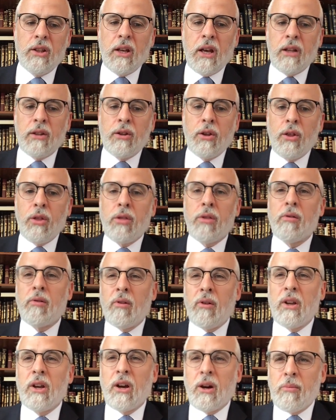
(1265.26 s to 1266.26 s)
not
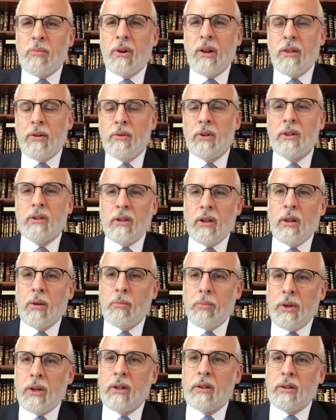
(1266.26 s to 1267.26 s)
throwing our brother into the
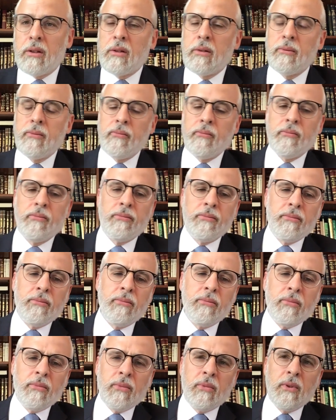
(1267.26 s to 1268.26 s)
pit,
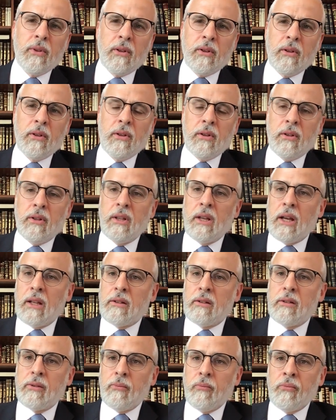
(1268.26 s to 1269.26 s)

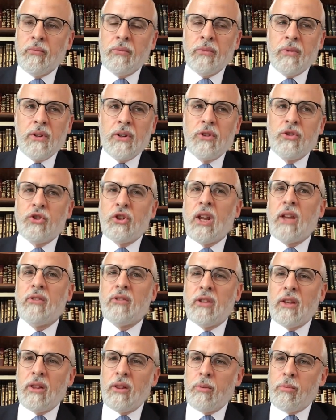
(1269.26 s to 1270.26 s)
not
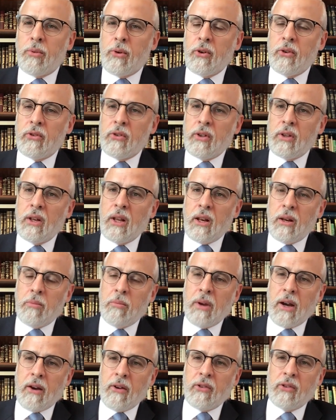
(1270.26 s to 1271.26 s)
chasing the person and
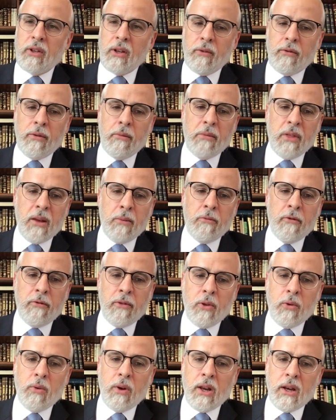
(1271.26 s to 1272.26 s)
embarrassing them
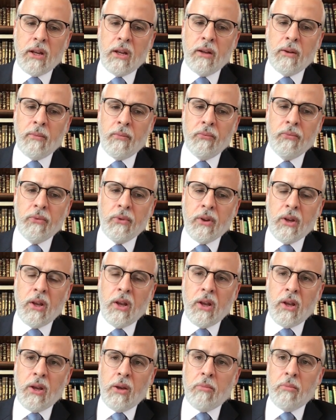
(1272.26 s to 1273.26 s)
from the wedding,
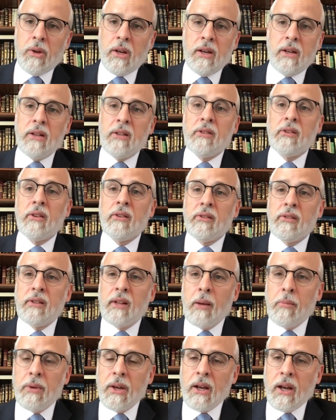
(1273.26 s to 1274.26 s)
but it is
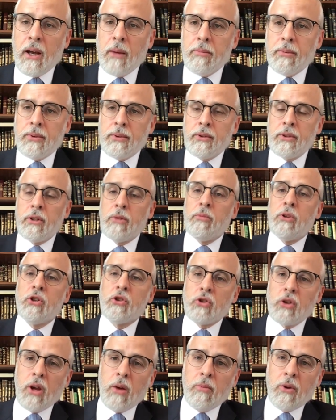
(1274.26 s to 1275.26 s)
stepping up to be
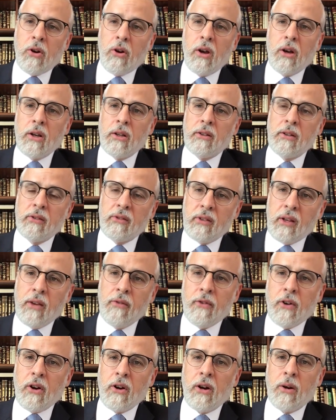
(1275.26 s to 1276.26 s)
Shomer Achi, to
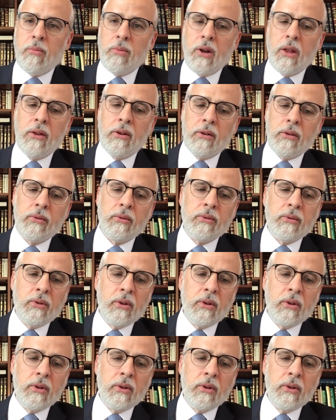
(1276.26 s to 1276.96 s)
safeguard our brother.